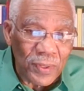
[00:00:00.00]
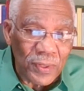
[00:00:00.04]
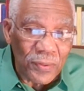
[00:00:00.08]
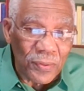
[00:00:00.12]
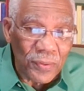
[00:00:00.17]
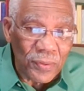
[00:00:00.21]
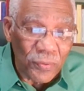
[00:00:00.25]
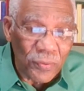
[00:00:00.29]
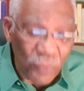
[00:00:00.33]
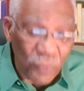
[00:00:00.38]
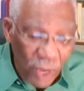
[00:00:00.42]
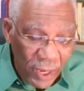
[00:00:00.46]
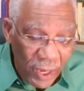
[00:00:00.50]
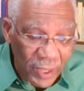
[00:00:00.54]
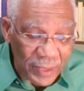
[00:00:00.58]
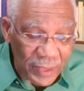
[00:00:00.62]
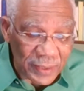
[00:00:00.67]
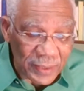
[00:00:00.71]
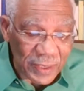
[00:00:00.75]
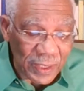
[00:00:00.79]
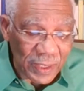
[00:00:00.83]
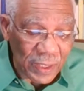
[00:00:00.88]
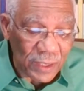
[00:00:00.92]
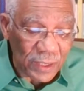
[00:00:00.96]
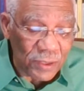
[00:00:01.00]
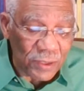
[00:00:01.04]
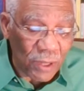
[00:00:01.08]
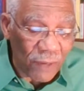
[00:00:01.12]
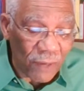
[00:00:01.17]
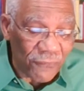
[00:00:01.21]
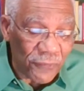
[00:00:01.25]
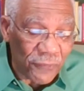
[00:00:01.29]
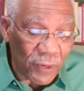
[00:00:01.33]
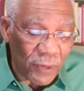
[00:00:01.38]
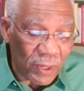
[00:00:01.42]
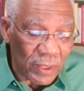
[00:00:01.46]
royalty and the
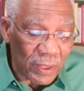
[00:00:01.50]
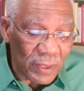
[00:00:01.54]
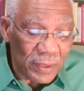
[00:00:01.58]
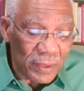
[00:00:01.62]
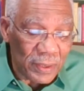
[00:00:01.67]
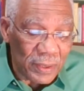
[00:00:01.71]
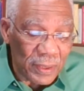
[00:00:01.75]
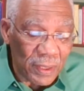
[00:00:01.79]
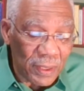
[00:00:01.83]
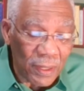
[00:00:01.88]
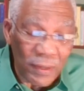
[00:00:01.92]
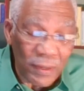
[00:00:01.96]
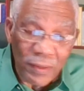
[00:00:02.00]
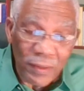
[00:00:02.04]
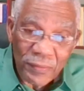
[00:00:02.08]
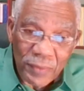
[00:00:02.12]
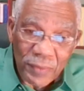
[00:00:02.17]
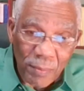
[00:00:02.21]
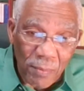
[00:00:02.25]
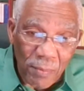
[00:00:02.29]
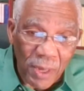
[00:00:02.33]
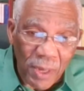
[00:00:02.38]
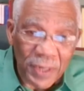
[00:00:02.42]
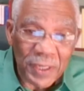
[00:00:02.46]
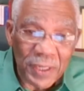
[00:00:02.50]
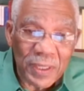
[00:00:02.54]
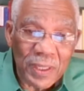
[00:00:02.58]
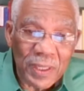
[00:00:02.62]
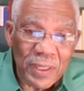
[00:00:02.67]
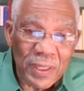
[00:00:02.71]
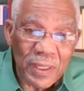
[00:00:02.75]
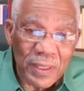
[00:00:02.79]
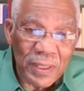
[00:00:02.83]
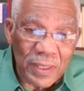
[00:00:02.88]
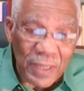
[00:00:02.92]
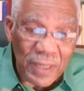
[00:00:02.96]
downfall of the
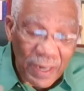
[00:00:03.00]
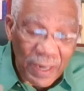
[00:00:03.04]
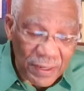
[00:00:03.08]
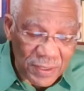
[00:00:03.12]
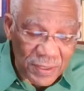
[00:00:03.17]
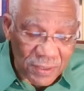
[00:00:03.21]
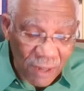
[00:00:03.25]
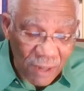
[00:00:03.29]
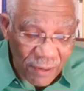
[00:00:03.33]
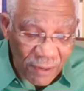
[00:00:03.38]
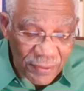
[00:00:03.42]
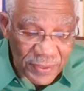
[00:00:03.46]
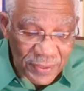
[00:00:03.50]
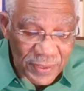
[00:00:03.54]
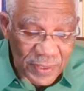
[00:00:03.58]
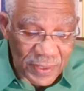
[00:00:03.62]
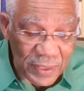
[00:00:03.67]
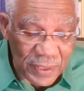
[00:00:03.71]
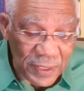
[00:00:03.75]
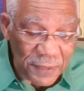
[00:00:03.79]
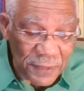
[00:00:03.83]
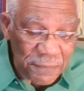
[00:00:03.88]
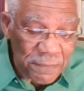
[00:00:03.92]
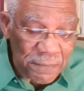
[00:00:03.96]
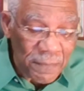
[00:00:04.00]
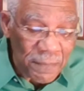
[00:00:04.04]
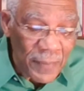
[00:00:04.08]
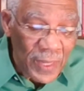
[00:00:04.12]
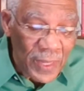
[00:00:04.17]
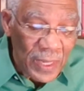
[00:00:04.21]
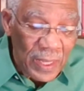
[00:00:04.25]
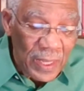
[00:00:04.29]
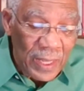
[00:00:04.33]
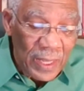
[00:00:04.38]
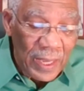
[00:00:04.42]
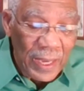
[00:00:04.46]
monarchy and the aristocracy.
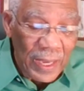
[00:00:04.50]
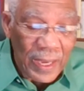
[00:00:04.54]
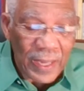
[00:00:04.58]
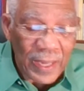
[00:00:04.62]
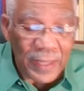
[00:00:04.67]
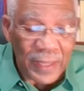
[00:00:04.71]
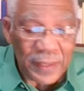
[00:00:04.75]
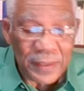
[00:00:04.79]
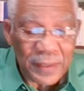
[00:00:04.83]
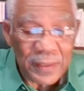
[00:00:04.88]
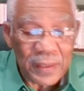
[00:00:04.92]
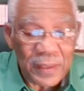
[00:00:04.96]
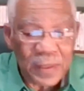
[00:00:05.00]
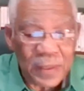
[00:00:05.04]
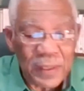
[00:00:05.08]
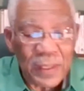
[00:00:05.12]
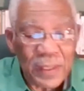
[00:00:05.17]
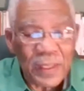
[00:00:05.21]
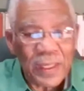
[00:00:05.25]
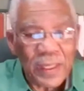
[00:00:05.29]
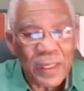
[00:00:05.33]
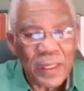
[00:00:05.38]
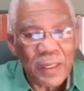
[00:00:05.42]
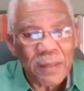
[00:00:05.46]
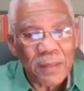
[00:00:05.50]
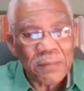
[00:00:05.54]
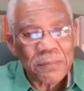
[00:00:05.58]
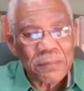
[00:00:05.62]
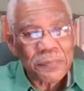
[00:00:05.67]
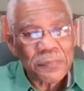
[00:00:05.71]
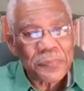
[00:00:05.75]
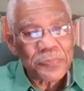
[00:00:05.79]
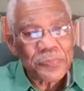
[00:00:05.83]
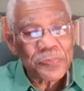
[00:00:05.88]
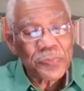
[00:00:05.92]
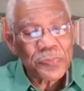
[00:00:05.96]
And
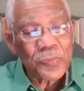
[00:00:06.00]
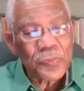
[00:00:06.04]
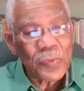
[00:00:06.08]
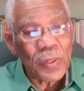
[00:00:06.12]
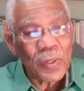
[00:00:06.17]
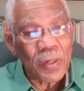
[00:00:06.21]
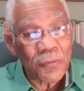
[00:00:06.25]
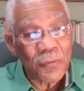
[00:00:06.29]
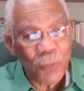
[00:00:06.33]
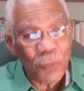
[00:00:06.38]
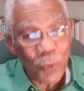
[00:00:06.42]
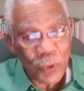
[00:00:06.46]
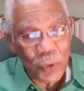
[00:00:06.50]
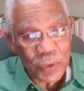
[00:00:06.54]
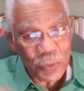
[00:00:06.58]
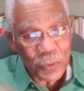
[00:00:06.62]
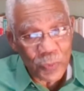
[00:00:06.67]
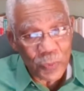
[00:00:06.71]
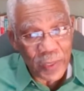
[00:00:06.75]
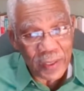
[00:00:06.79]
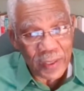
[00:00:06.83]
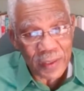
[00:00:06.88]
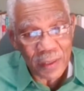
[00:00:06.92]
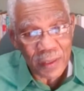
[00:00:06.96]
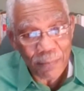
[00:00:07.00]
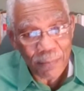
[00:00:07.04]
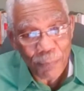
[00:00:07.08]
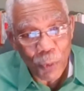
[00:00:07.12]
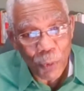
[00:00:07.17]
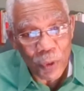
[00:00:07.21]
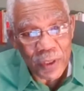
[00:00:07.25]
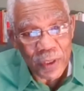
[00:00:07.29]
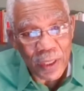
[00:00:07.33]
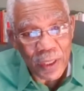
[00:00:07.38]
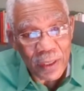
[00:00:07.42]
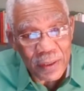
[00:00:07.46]
of course, when
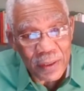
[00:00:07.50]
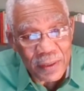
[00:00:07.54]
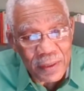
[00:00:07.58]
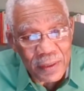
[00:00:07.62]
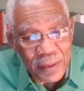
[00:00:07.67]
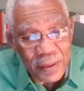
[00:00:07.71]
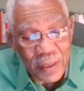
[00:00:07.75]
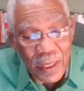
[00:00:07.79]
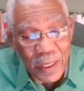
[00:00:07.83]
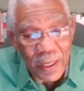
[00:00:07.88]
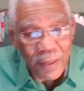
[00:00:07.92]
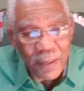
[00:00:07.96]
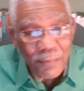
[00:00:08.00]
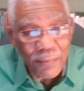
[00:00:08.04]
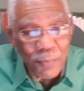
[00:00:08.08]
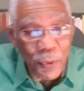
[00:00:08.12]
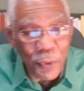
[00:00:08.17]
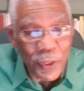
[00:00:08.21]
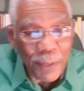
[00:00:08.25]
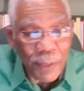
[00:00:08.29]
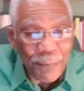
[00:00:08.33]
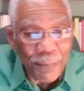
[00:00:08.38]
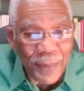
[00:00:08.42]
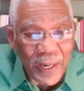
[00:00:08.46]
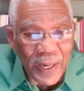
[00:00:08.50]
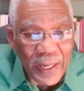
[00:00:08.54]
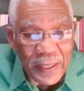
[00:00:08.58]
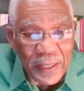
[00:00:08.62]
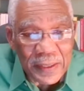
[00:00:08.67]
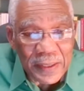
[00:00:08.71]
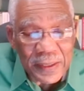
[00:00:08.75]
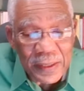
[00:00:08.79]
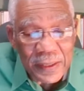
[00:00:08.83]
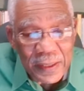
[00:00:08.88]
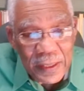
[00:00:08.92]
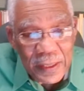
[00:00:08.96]
Napoleon Bonaparte